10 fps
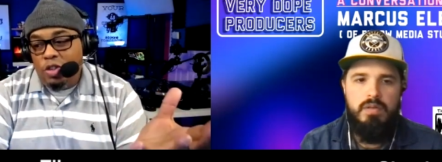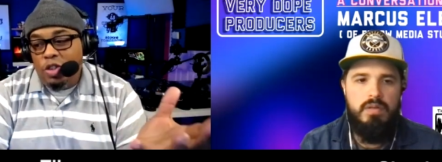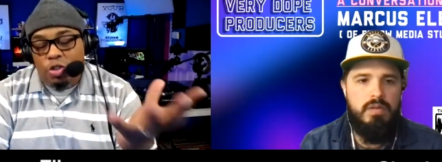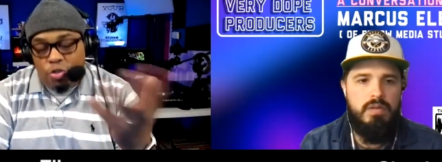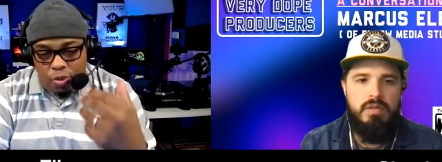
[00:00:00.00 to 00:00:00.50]

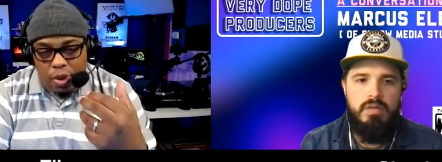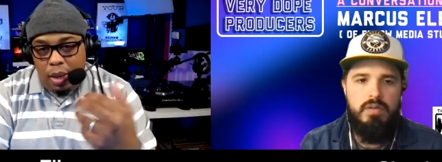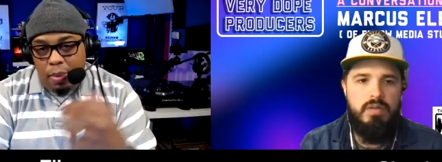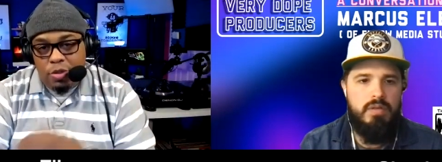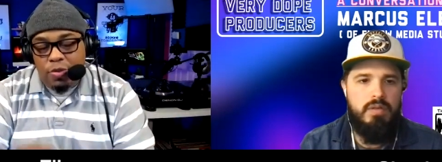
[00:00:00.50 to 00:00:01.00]

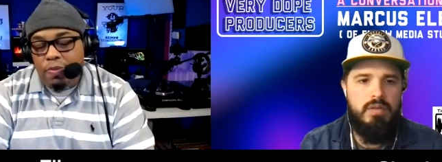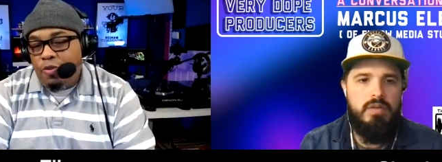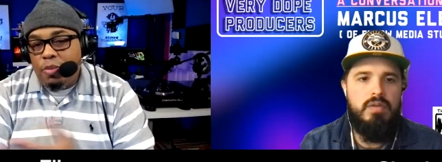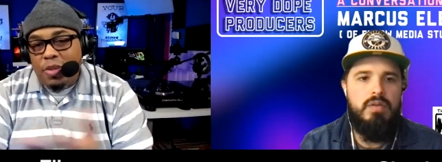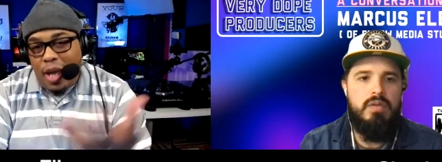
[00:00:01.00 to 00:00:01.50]
Speaker 1: stream from
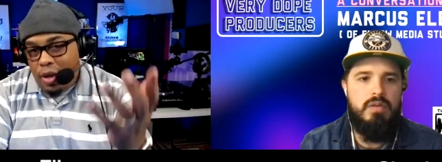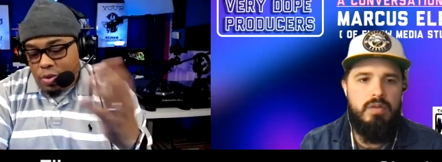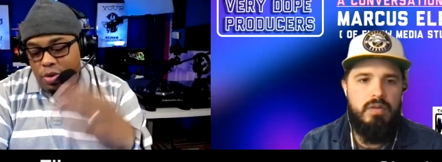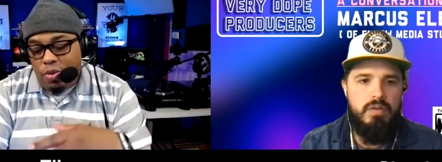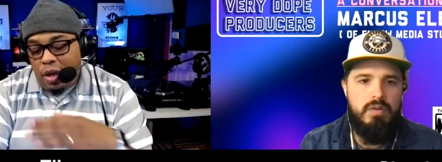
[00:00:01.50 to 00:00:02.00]
from Tidal
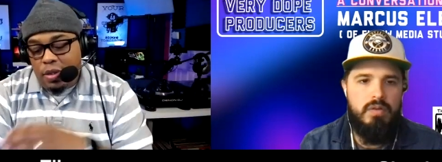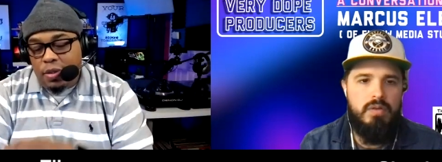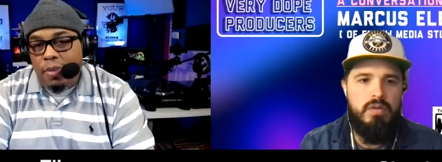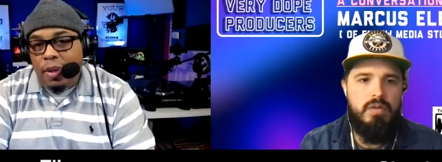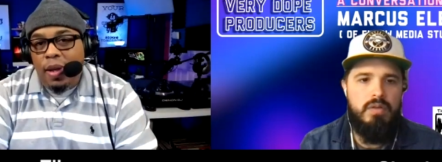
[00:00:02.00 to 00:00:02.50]
directly to
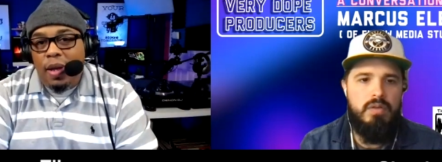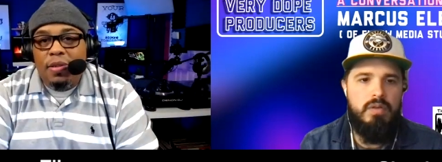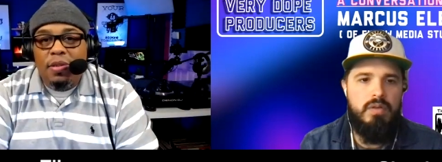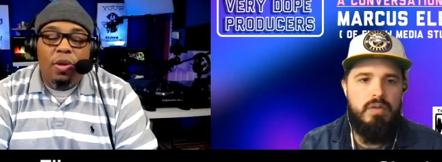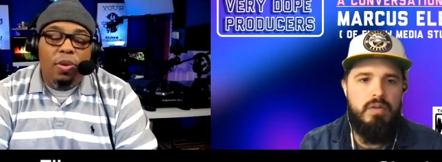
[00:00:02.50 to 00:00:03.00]
my deck,
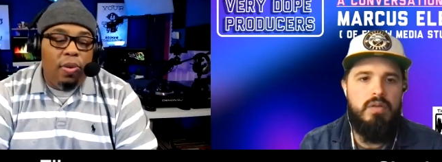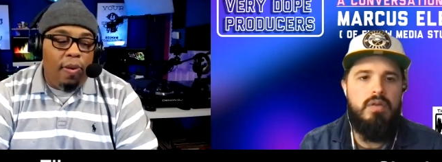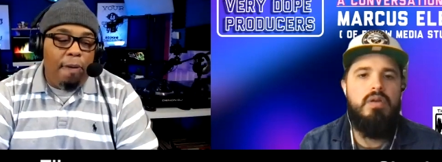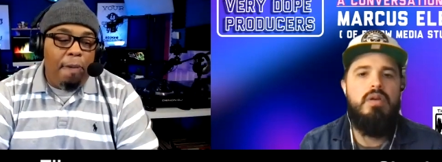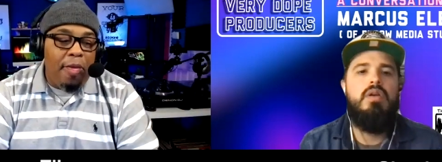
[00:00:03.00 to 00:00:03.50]
so
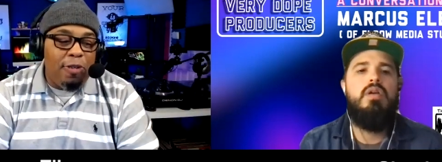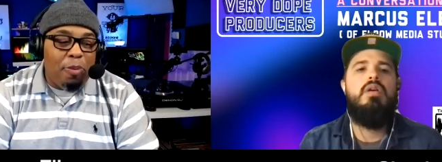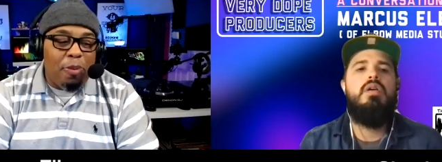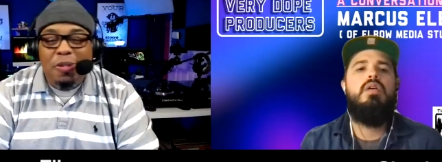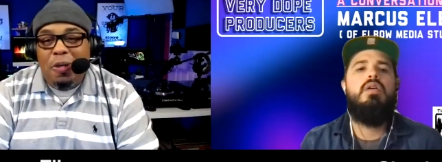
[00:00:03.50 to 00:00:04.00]
it's
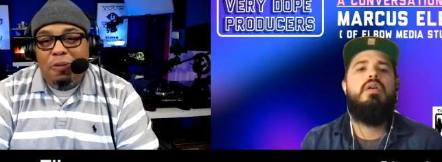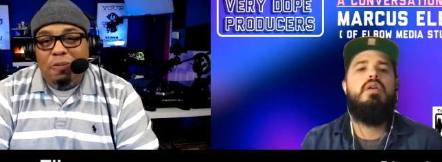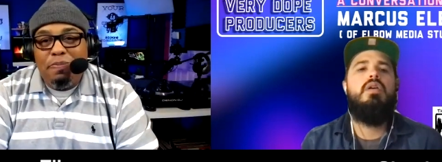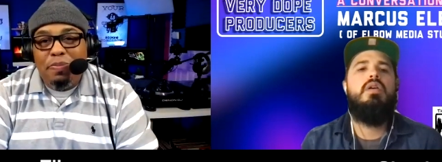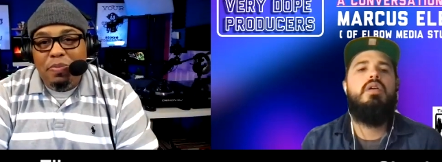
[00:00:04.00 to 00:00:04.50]
pretty dope.
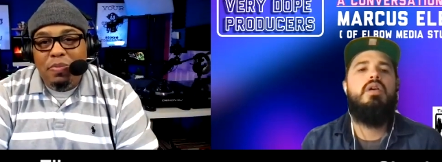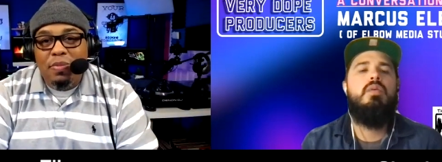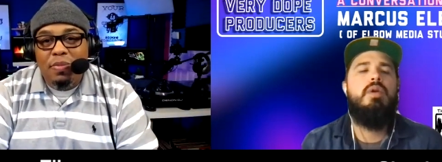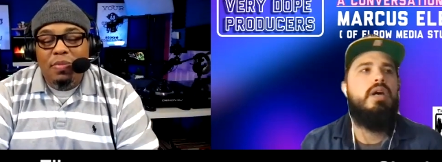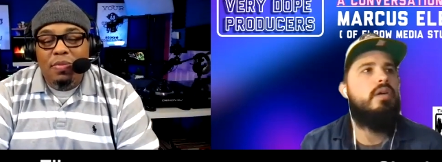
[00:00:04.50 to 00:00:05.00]
Oh
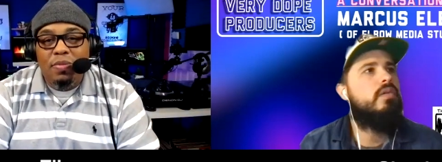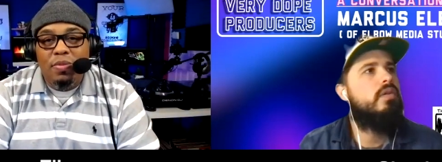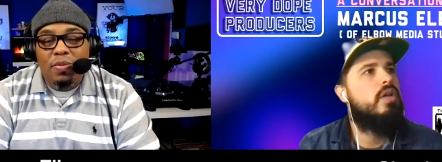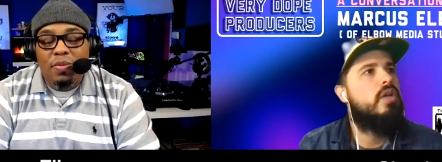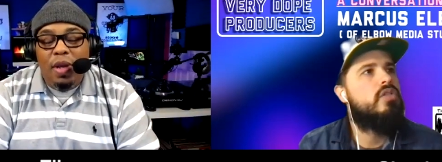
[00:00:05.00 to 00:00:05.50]
wow,
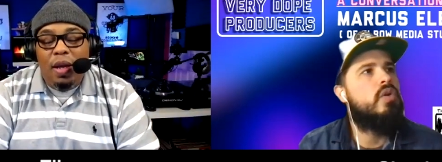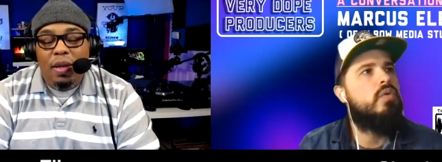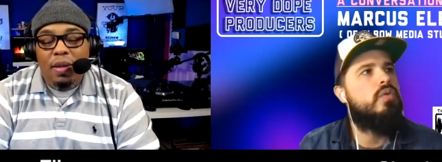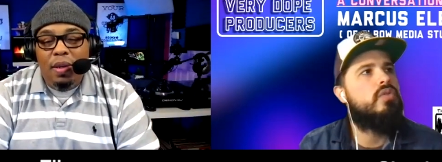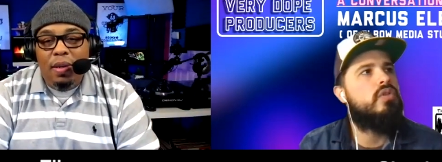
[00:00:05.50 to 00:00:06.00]
yeah.
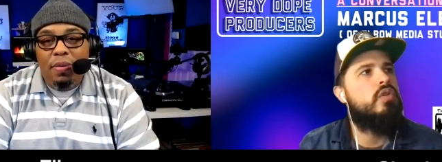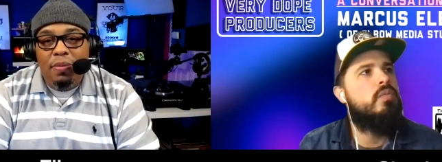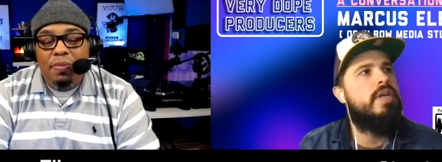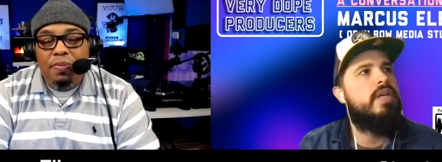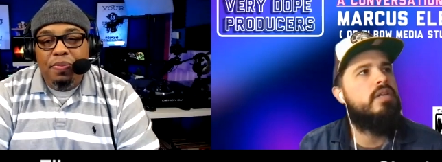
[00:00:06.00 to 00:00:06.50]
So
Speaker 2: so you're
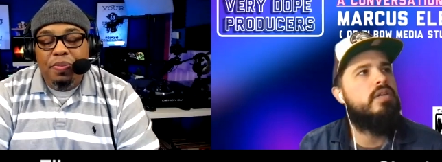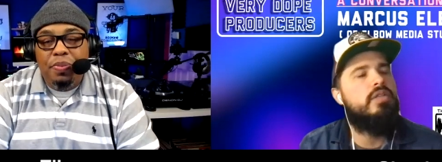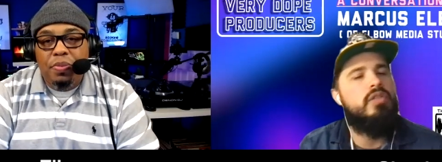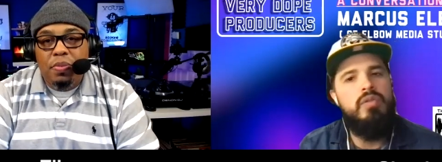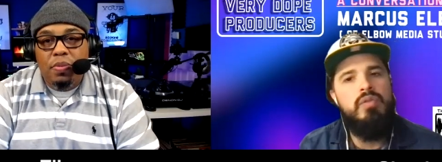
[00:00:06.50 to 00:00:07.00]
making a
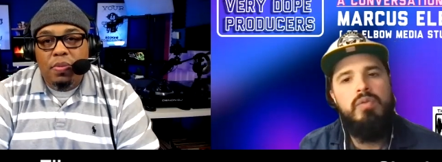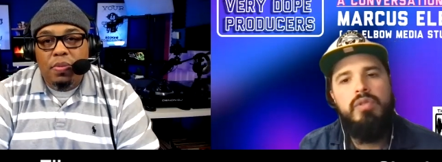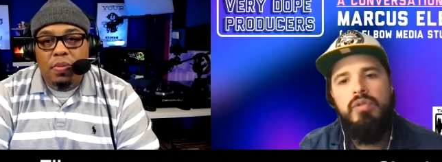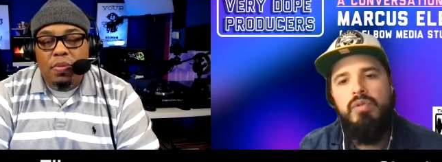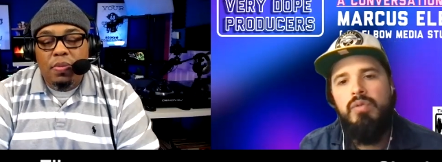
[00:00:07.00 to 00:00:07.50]
you
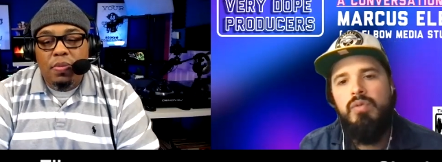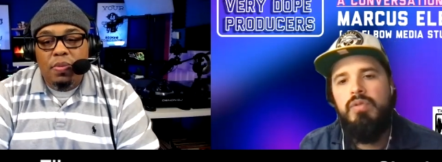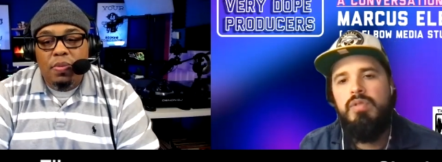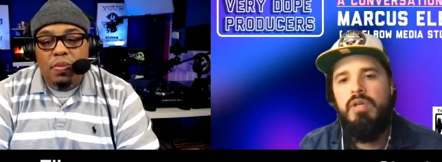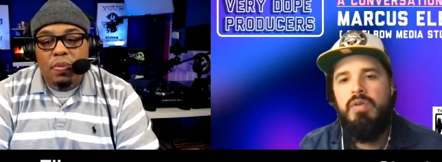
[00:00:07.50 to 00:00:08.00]
you
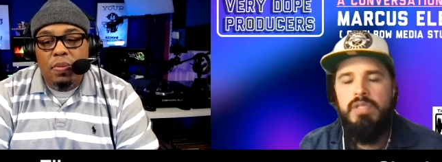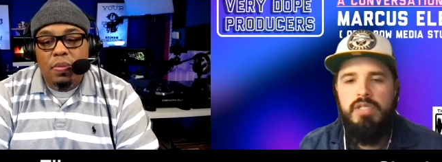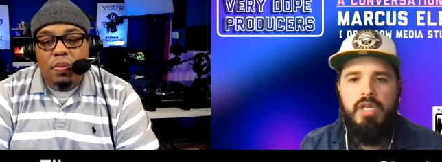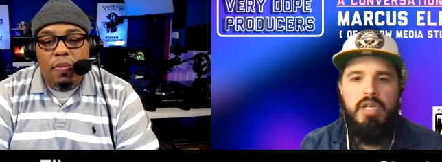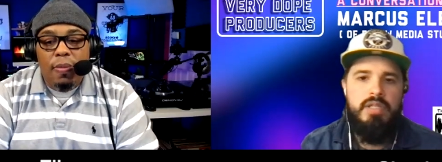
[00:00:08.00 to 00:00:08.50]
you start with
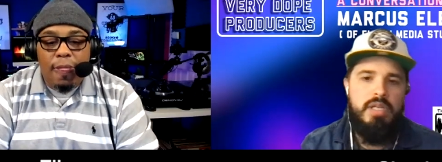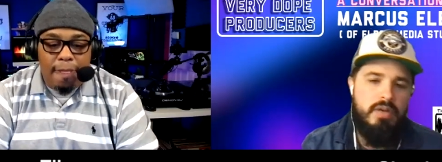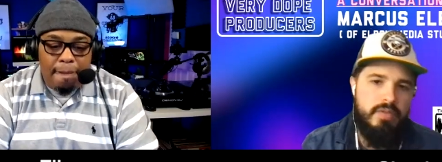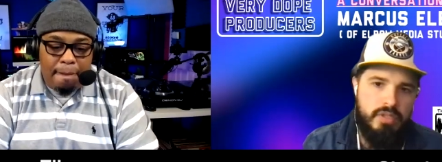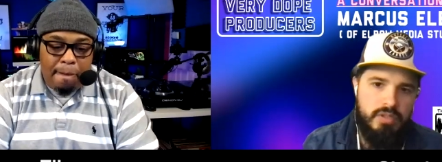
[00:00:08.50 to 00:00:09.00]
DJing, then all
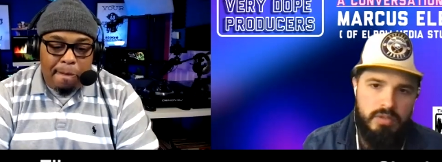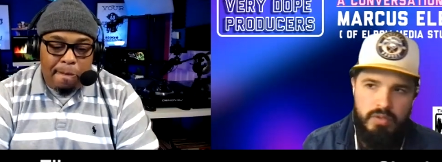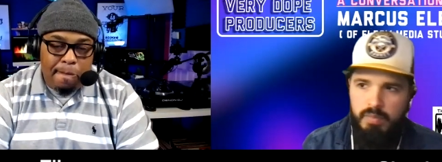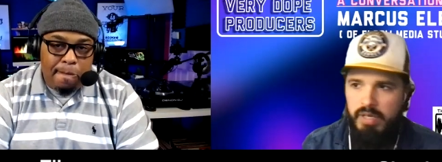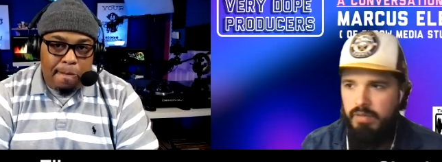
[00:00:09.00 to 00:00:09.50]
of a sudden you learn
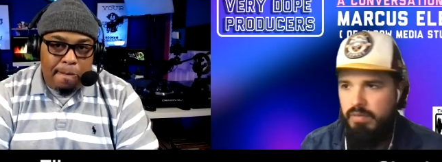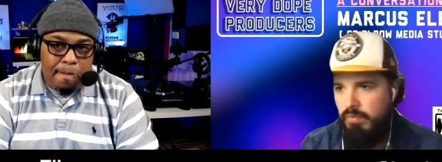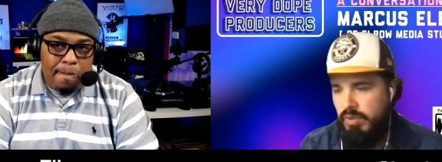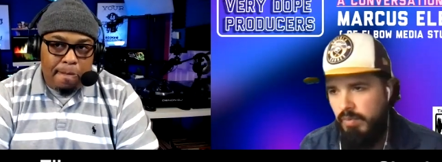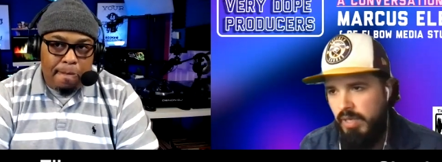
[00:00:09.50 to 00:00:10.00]
about
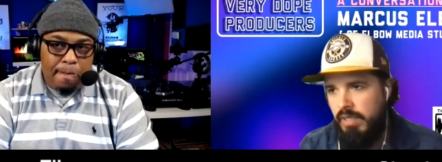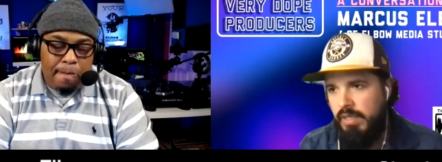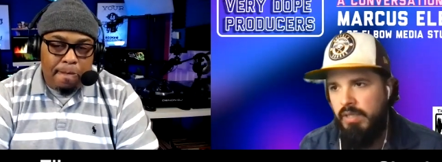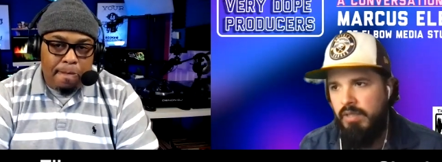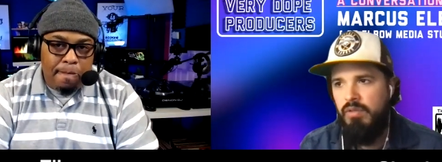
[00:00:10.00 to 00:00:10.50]
beat
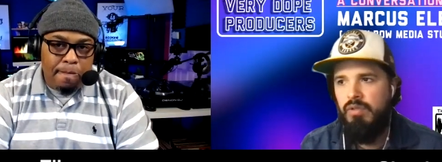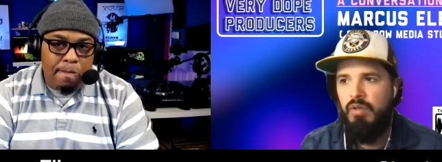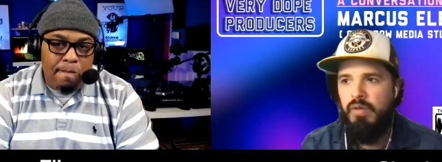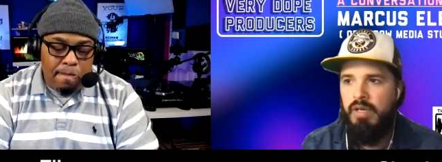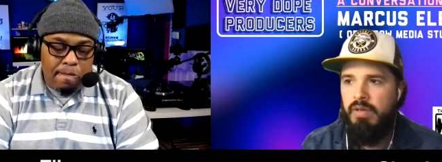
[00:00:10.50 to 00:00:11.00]
making. You
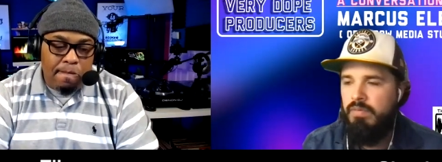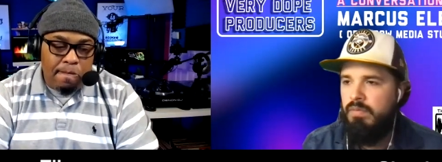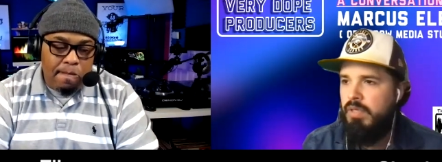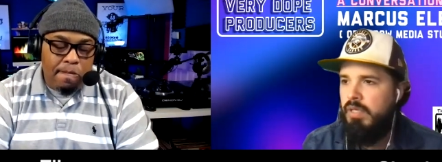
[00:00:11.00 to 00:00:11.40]
go down.